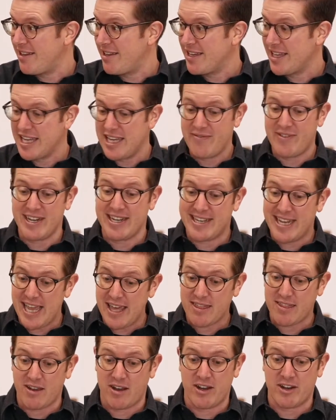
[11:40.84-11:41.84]
even
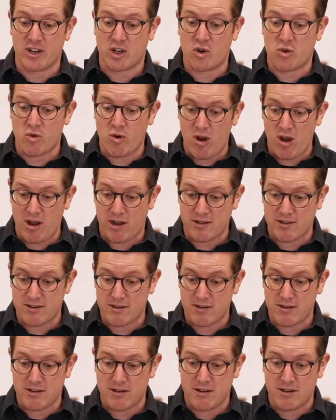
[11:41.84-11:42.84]
death on a
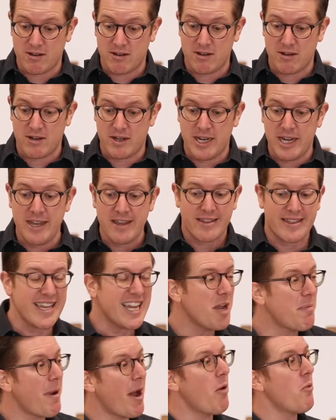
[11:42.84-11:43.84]
cross. Think
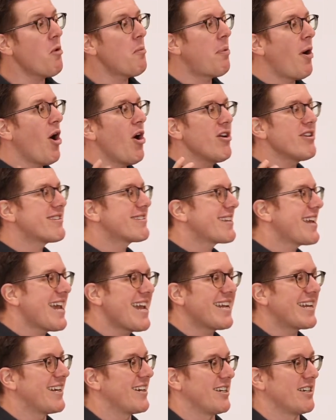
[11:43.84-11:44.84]
about what Paul is
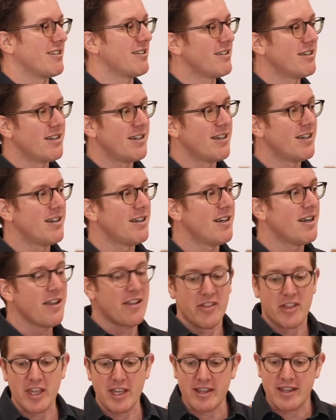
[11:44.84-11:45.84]
saying here.
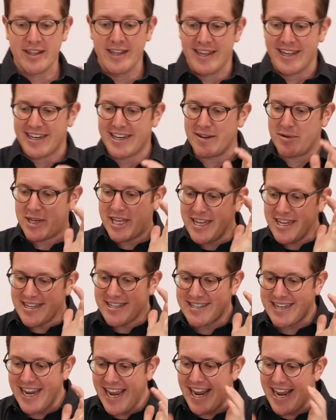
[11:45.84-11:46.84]
He is
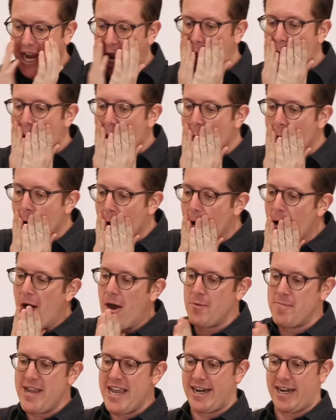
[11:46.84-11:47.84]
saying, oh
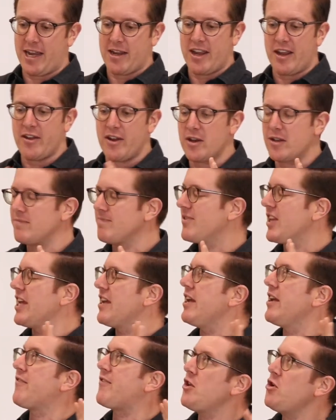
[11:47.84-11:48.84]
man,
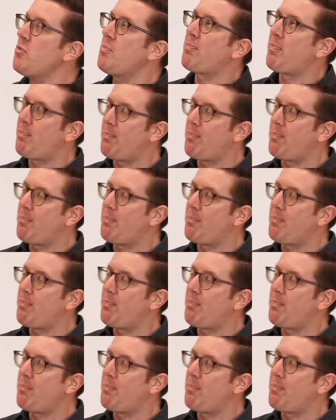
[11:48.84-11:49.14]
if you